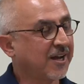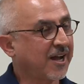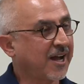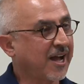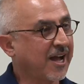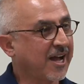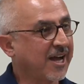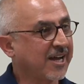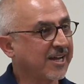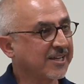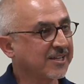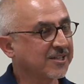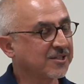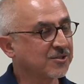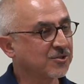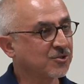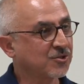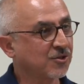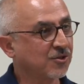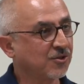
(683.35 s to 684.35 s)
And
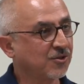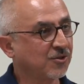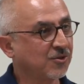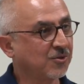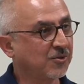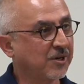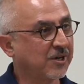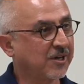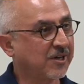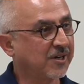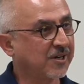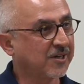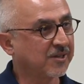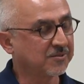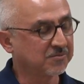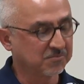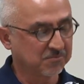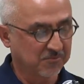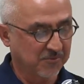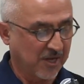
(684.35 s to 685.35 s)
so
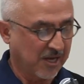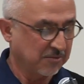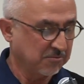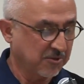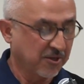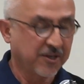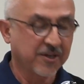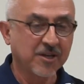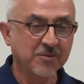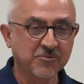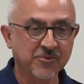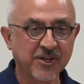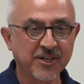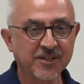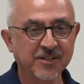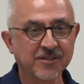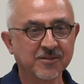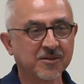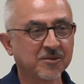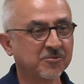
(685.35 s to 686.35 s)
um, I thought, I'm
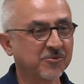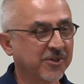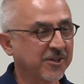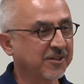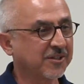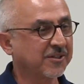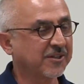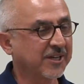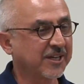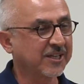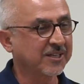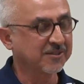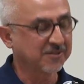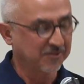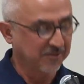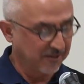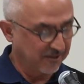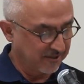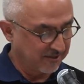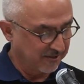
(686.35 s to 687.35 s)
ready, I'm ready, and
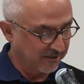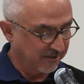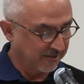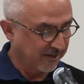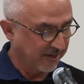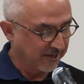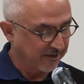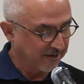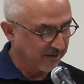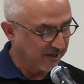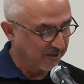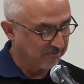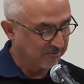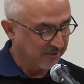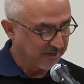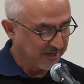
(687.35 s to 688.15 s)
here, here I come.